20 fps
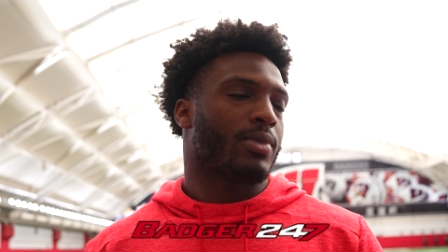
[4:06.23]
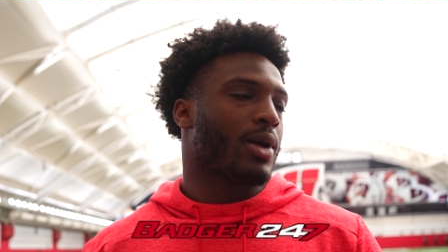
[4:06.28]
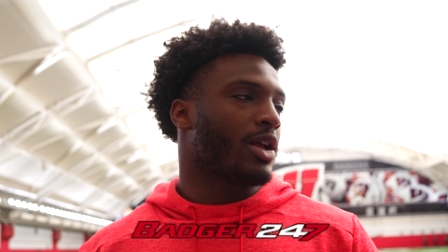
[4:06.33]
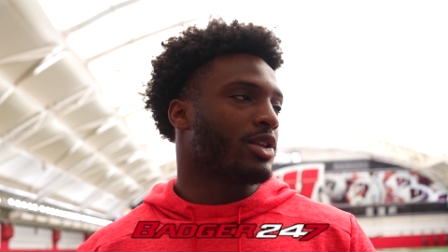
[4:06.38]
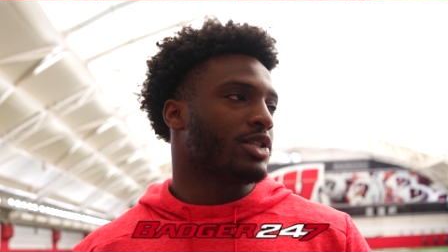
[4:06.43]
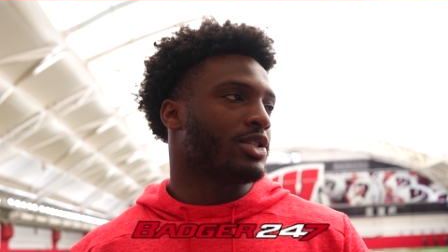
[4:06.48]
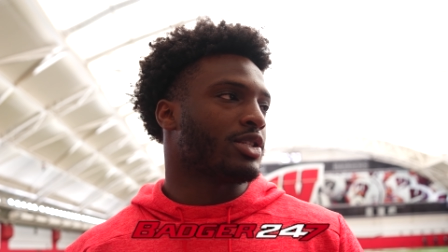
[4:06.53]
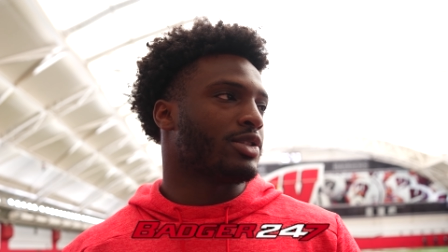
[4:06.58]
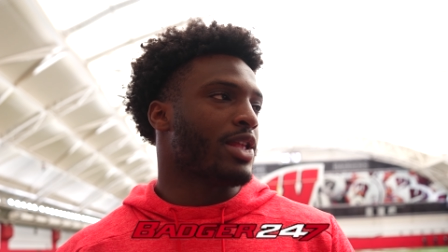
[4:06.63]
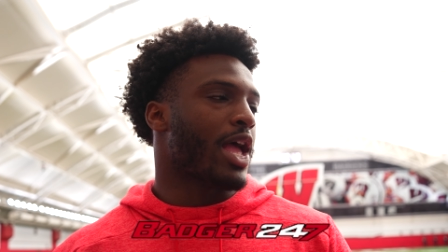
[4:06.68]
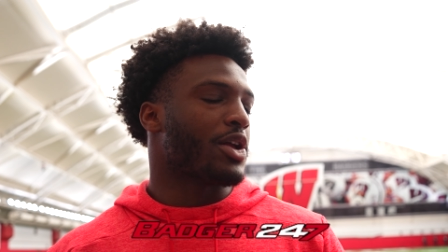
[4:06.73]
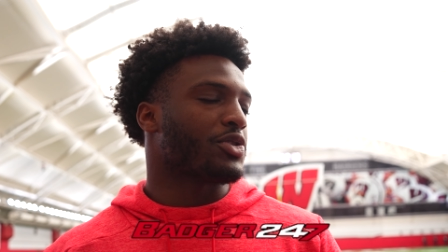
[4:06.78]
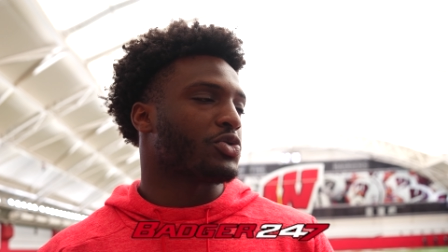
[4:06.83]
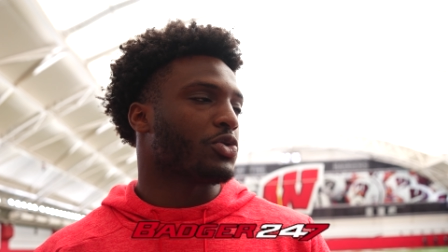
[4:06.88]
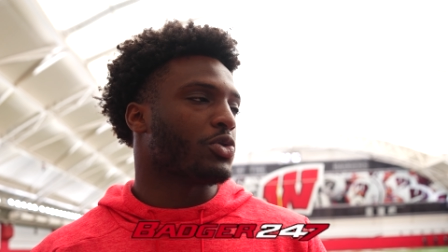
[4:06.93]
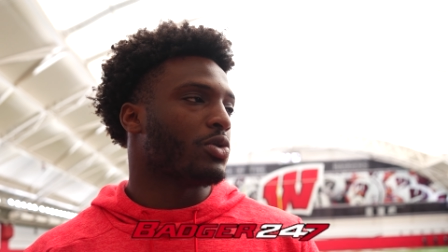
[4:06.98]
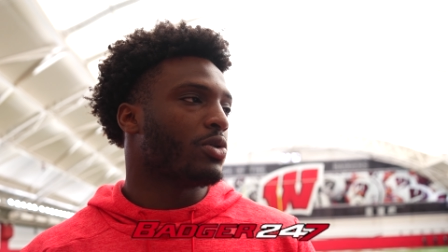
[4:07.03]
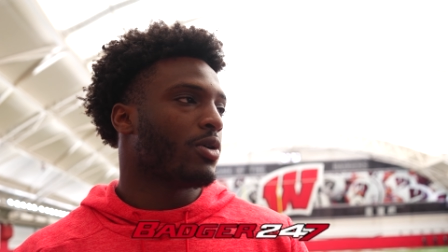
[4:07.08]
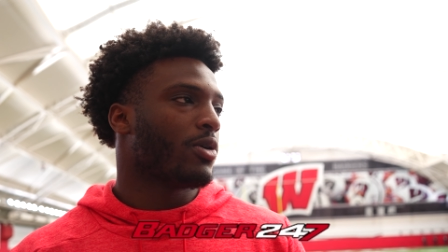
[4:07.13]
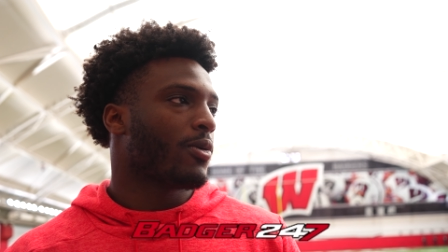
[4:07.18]
I just
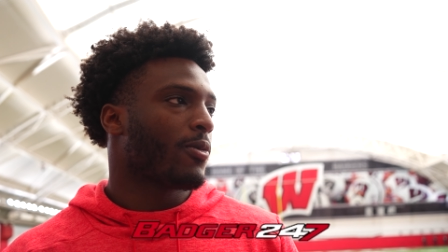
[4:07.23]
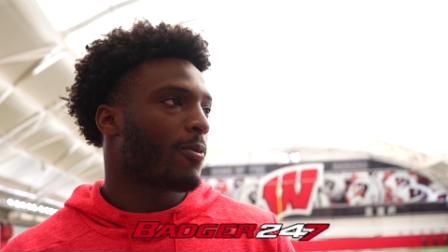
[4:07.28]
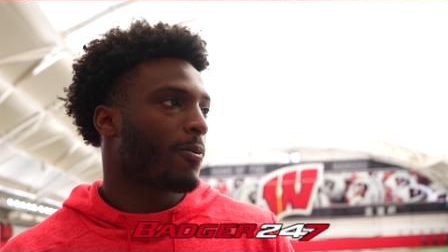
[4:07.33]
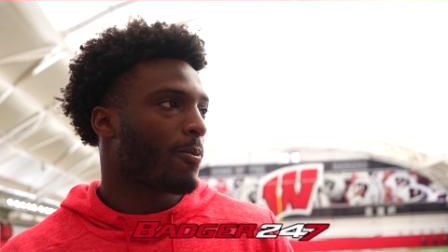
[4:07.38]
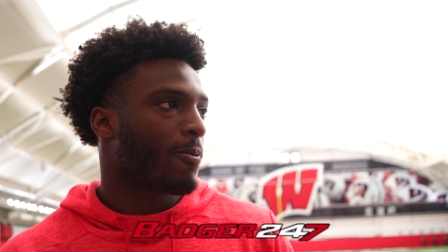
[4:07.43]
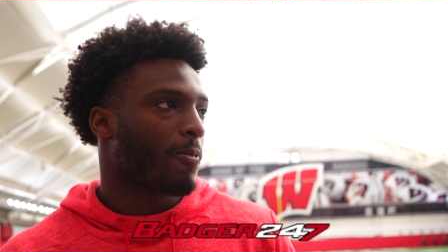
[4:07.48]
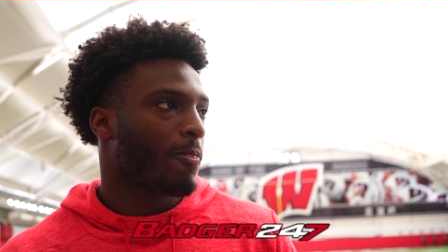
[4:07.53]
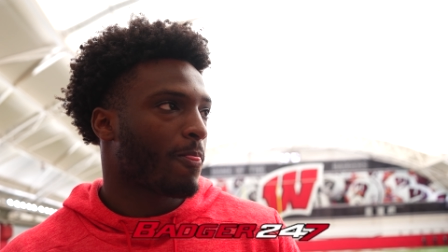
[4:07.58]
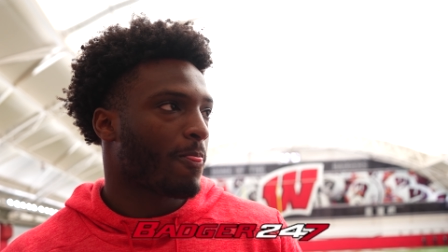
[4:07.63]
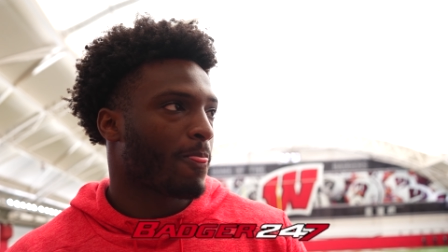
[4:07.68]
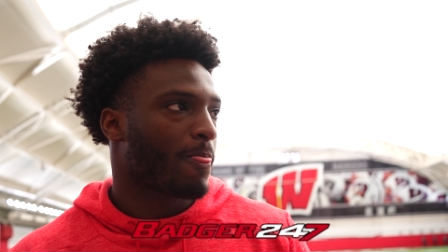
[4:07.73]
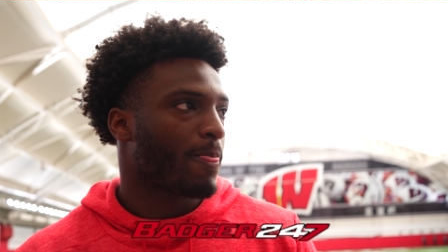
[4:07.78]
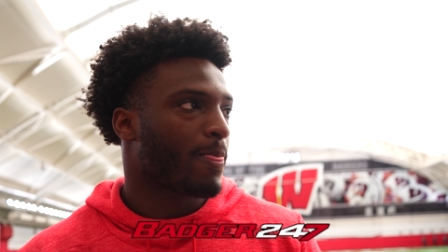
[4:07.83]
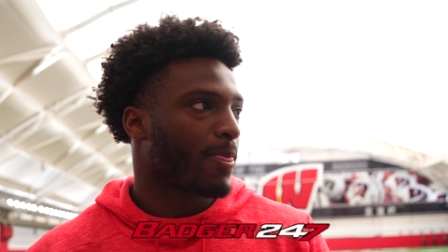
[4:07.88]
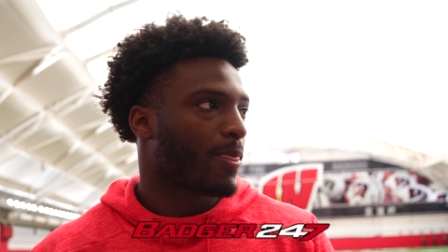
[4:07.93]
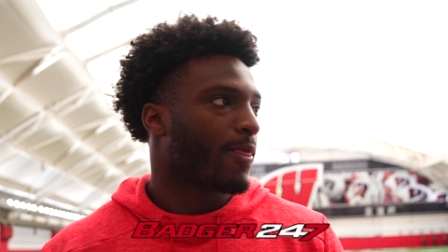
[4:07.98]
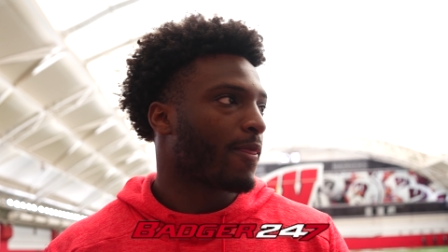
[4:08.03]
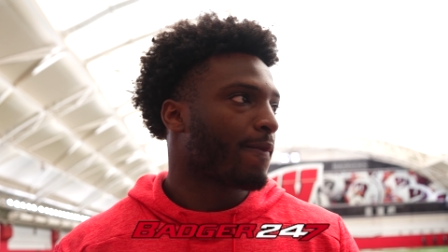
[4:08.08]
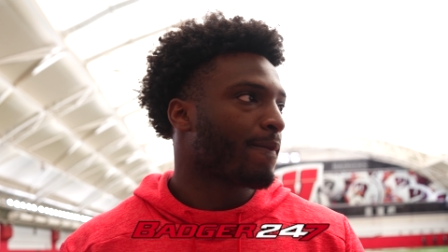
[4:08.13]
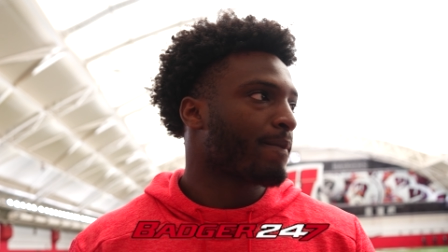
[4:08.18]
natural. You're,
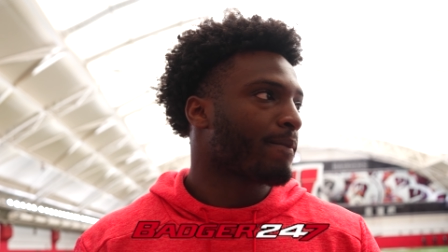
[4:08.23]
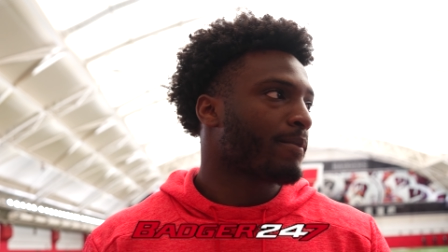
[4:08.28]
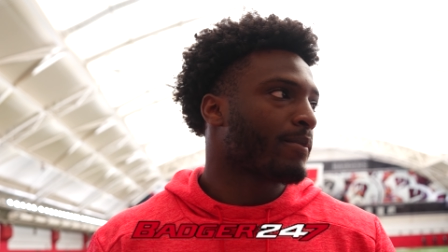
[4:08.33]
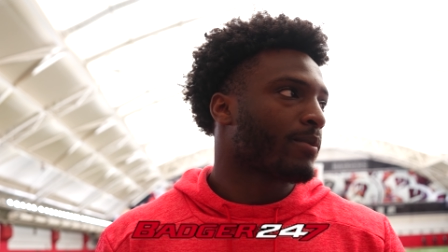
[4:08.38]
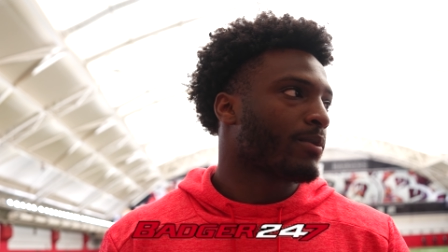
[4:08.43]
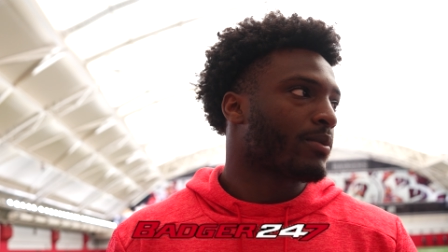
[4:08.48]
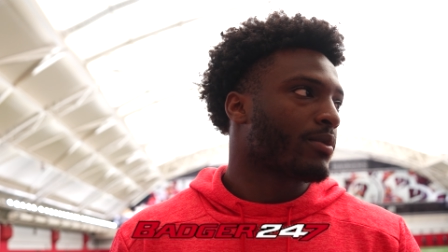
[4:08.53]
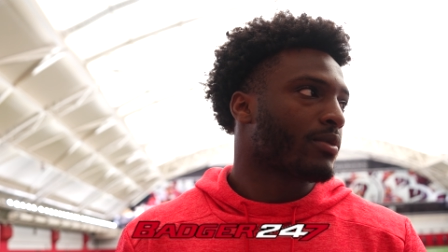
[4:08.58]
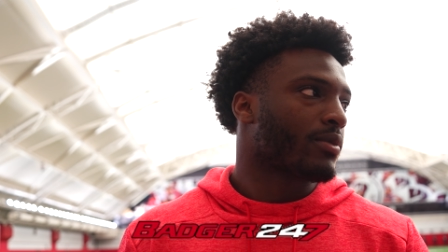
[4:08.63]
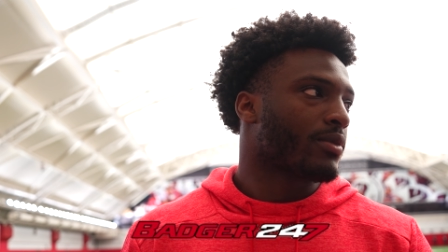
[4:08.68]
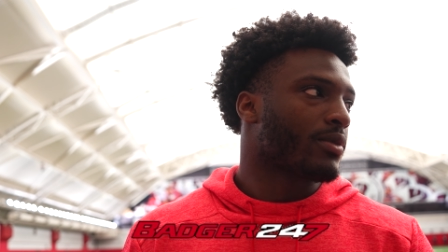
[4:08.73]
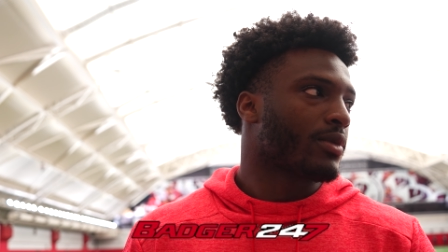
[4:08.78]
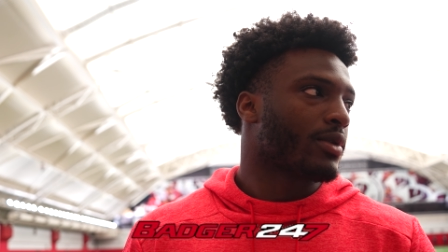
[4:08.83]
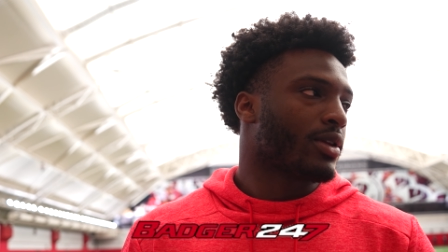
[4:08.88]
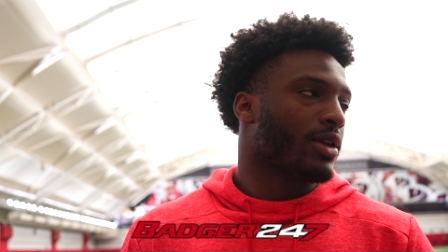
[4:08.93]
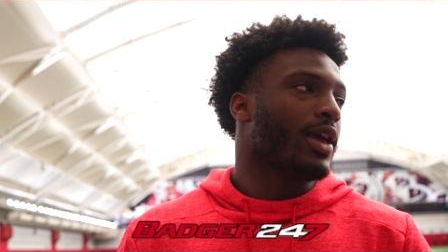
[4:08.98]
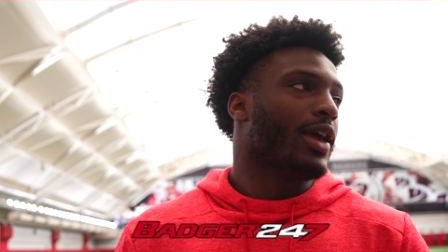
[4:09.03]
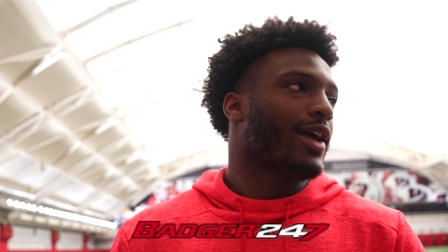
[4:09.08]
you're only boy running around the house.